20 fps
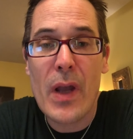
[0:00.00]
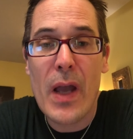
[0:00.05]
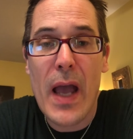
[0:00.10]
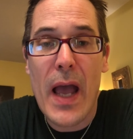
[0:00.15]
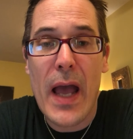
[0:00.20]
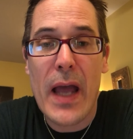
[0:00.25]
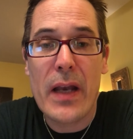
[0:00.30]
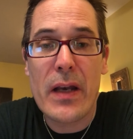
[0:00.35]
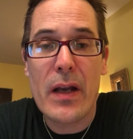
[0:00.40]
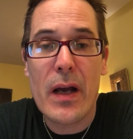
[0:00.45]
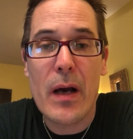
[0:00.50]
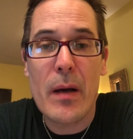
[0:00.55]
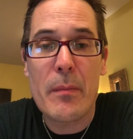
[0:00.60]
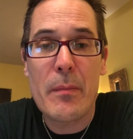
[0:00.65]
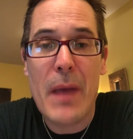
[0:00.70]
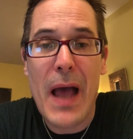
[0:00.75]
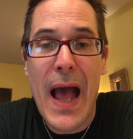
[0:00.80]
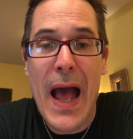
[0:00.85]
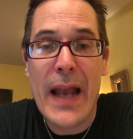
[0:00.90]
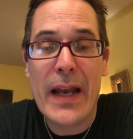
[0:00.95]
and
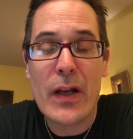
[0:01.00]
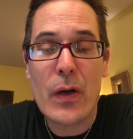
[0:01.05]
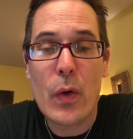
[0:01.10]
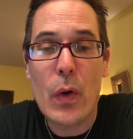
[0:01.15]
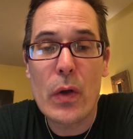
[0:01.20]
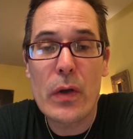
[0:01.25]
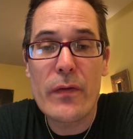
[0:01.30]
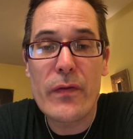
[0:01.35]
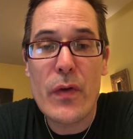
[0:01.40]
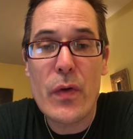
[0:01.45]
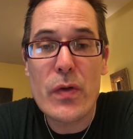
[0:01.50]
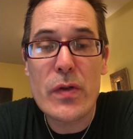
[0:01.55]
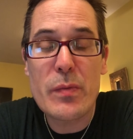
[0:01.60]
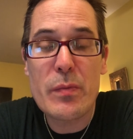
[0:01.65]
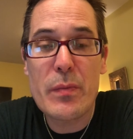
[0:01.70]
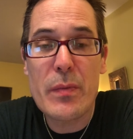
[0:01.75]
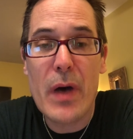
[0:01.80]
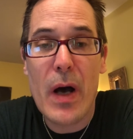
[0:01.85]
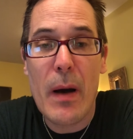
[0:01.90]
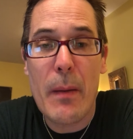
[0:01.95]
adding all of those
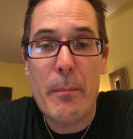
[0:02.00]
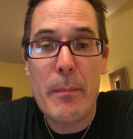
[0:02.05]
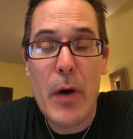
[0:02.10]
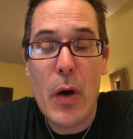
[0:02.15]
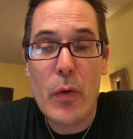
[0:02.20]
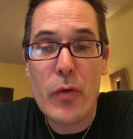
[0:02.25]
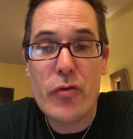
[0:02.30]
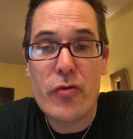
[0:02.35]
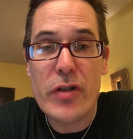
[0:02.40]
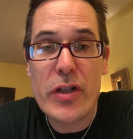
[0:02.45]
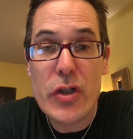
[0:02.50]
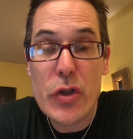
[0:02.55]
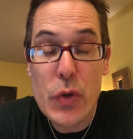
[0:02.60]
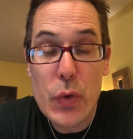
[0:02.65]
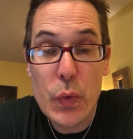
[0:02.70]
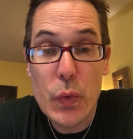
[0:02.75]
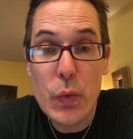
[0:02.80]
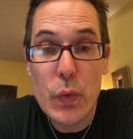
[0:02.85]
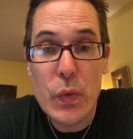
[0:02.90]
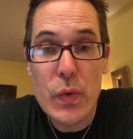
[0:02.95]
poetry
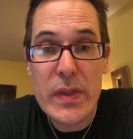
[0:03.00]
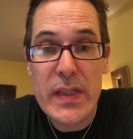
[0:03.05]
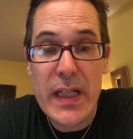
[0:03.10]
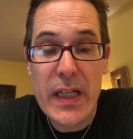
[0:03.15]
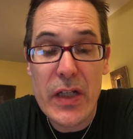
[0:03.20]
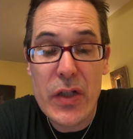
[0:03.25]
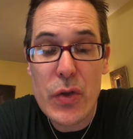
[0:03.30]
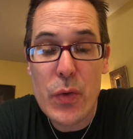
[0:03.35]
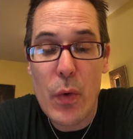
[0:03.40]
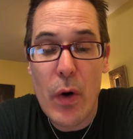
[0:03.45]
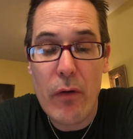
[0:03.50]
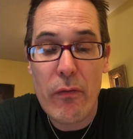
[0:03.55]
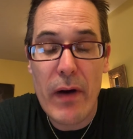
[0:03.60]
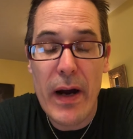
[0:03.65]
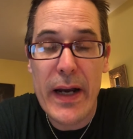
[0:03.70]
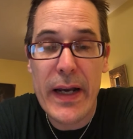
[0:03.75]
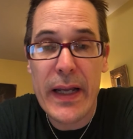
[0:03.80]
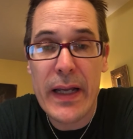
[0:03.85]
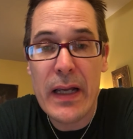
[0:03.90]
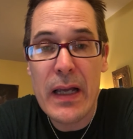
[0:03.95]
tools into our
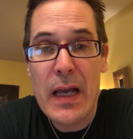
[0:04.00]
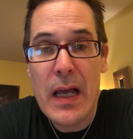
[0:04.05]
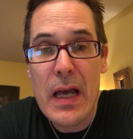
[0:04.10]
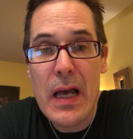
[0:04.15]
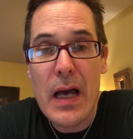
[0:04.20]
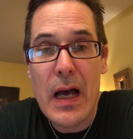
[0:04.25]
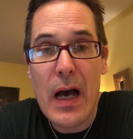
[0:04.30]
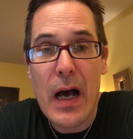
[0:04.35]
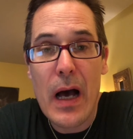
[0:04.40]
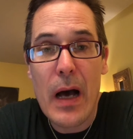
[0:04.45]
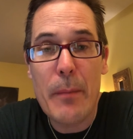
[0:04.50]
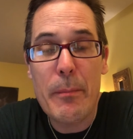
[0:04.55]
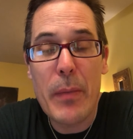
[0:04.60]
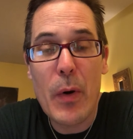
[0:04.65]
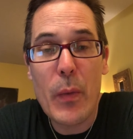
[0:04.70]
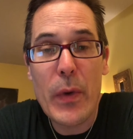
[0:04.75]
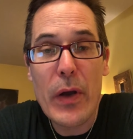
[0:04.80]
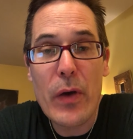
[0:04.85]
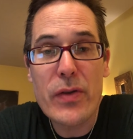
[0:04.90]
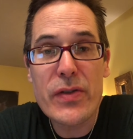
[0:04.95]
writing.
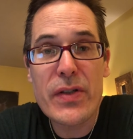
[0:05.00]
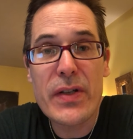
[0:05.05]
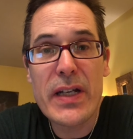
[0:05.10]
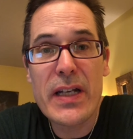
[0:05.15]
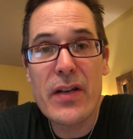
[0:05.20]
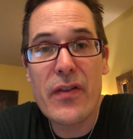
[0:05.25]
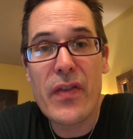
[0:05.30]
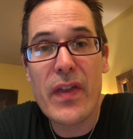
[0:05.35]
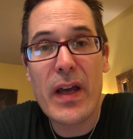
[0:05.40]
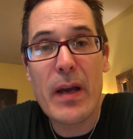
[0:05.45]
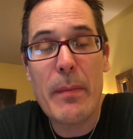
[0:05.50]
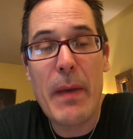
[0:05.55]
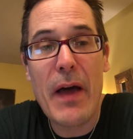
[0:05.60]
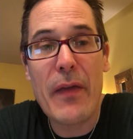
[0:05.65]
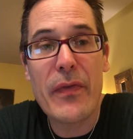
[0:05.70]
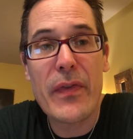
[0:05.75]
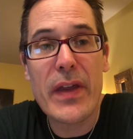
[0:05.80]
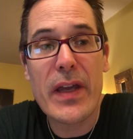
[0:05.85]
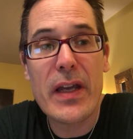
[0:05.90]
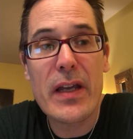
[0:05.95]
But we also need to think
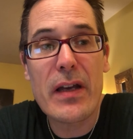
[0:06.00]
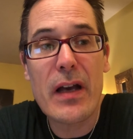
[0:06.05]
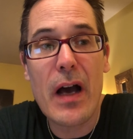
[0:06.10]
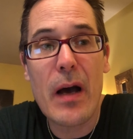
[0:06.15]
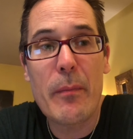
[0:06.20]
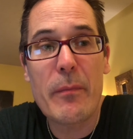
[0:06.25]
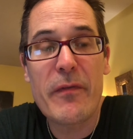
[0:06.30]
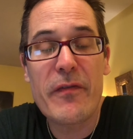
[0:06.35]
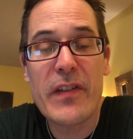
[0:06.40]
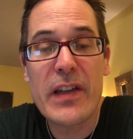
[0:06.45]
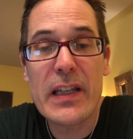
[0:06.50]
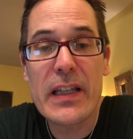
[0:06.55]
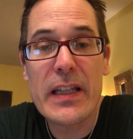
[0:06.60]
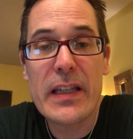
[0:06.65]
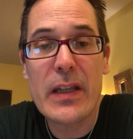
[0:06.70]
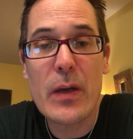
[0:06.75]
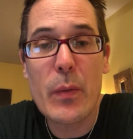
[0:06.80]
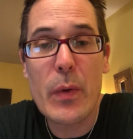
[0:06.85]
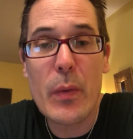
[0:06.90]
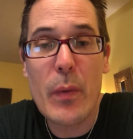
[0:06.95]
about the feeling
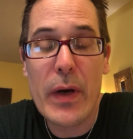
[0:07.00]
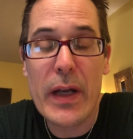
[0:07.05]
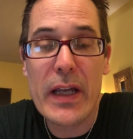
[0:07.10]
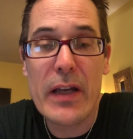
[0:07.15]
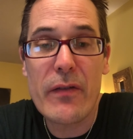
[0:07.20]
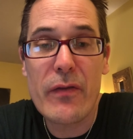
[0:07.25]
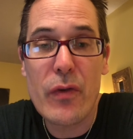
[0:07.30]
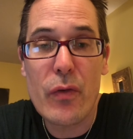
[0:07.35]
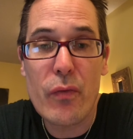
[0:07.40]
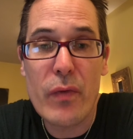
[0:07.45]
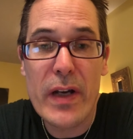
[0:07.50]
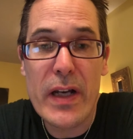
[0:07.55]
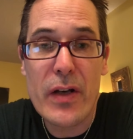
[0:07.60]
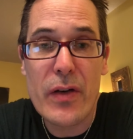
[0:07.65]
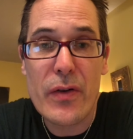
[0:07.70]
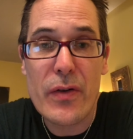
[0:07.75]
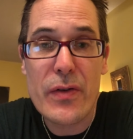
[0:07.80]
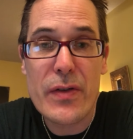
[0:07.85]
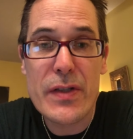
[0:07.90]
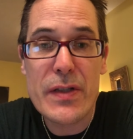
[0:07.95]
that we want to give the
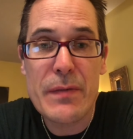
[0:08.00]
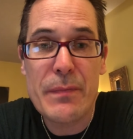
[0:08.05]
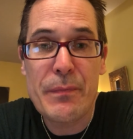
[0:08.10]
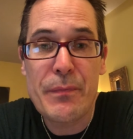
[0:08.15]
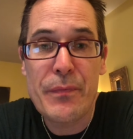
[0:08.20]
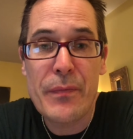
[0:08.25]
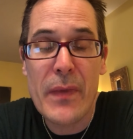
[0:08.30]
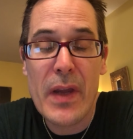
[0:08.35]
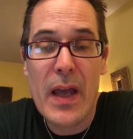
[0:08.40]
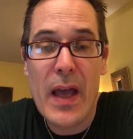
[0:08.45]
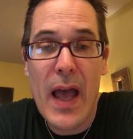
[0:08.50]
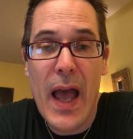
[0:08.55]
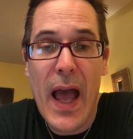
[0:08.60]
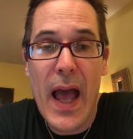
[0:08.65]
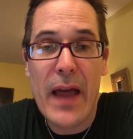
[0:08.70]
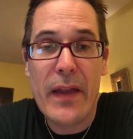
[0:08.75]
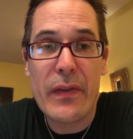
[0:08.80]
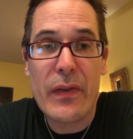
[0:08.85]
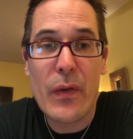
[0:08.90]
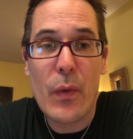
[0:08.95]
readers,
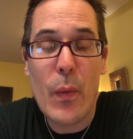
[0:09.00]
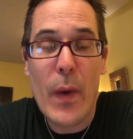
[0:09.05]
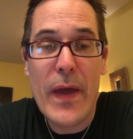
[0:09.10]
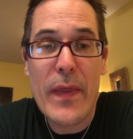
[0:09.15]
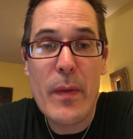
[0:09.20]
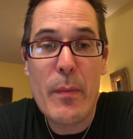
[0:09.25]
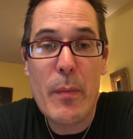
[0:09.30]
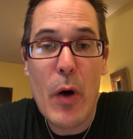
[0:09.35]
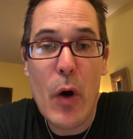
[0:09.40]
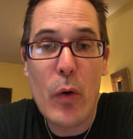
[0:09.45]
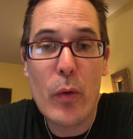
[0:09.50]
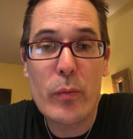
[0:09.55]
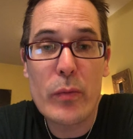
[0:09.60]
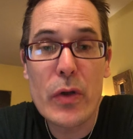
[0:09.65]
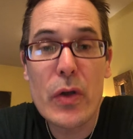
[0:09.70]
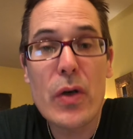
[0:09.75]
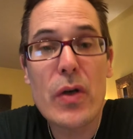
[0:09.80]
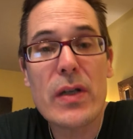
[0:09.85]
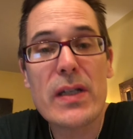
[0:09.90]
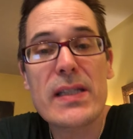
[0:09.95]
and the way the poem
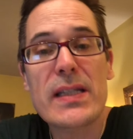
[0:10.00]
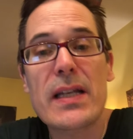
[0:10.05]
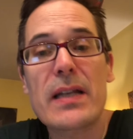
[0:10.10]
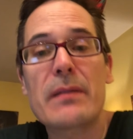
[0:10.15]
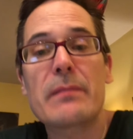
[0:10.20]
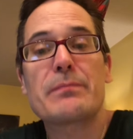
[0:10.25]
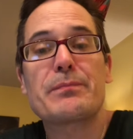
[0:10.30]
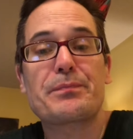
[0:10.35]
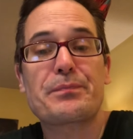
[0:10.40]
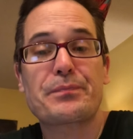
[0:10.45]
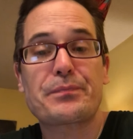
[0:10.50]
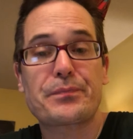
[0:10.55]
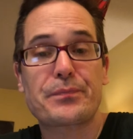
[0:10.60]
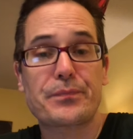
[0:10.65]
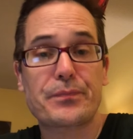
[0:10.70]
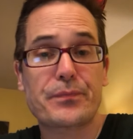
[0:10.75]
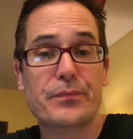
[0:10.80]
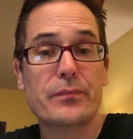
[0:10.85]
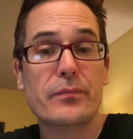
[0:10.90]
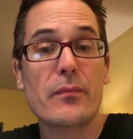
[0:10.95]
looks and
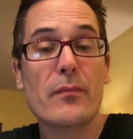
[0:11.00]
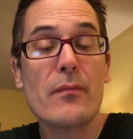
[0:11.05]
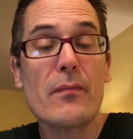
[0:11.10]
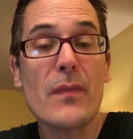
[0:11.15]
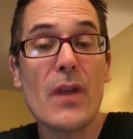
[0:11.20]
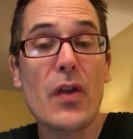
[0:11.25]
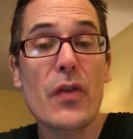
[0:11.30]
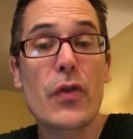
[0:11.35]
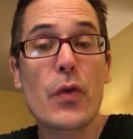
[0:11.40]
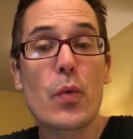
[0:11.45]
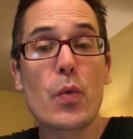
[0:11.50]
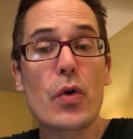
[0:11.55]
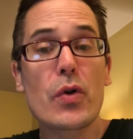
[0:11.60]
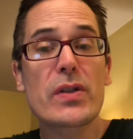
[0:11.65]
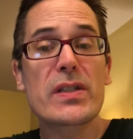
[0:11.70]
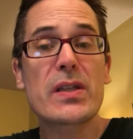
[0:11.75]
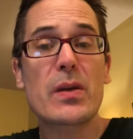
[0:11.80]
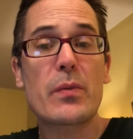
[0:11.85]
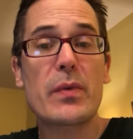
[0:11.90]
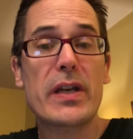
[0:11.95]
the
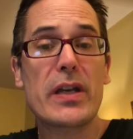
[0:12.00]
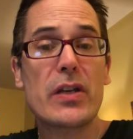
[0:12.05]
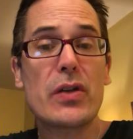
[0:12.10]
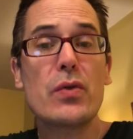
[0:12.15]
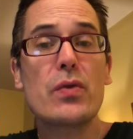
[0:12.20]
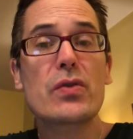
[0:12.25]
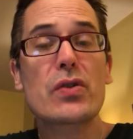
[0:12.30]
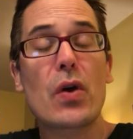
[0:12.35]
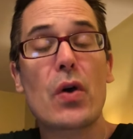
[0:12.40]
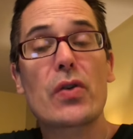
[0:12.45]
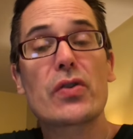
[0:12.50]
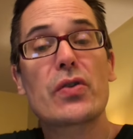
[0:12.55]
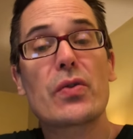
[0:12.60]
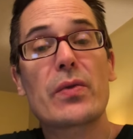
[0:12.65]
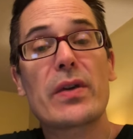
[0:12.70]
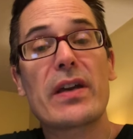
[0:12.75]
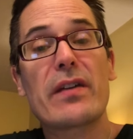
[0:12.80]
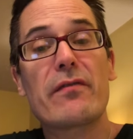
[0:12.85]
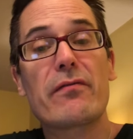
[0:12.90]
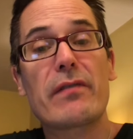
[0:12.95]
words that we use also
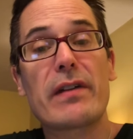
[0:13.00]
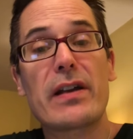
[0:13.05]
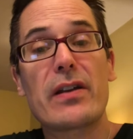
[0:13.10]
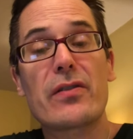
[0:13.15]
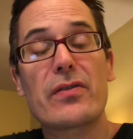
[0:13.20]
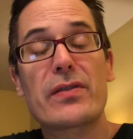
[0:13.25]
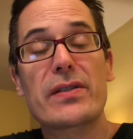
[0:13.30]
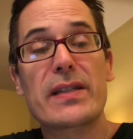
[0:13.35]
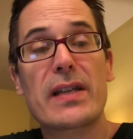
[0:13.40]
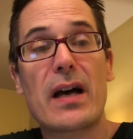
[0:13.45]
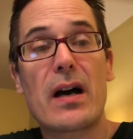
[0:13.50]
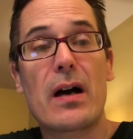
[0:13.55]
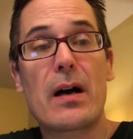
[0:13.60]
give readers